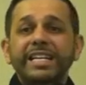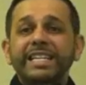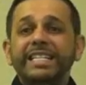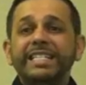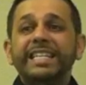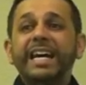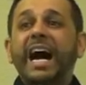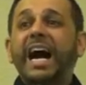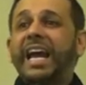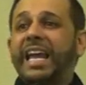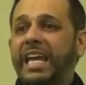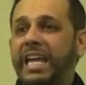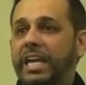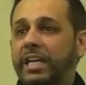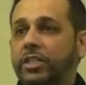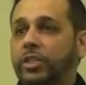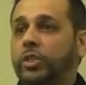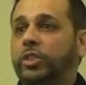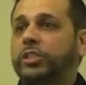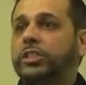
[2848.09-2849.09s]
are
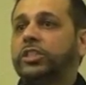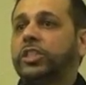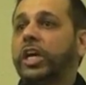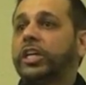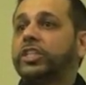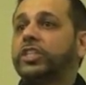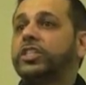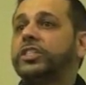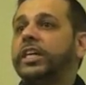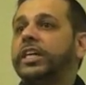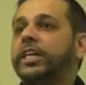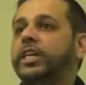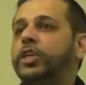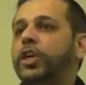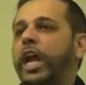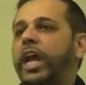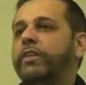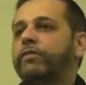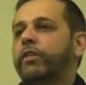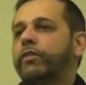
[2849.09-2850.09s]
dying to
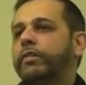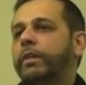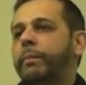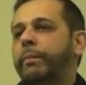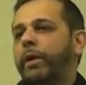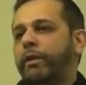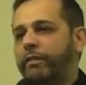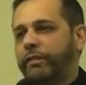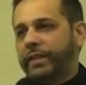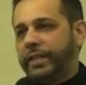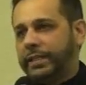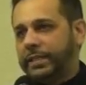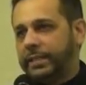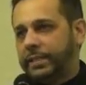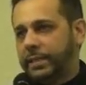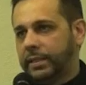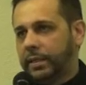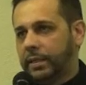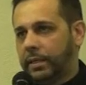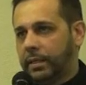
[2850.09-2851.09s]
touch the grave of the
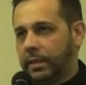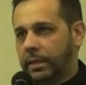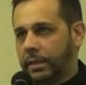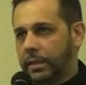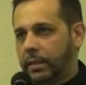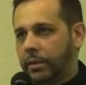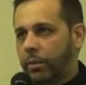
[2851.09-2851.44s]
Prophet.